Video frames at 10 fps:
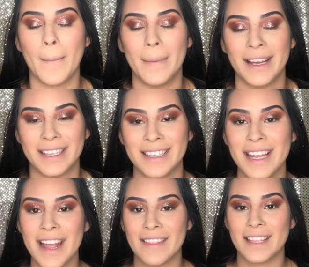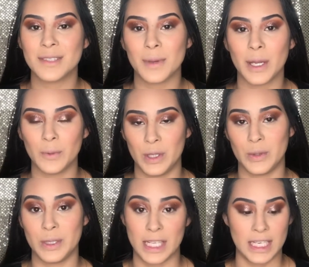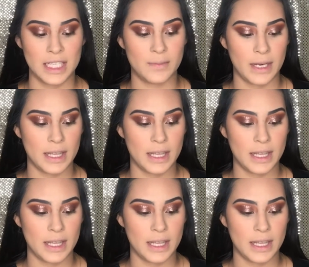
But that's why we use setting spray.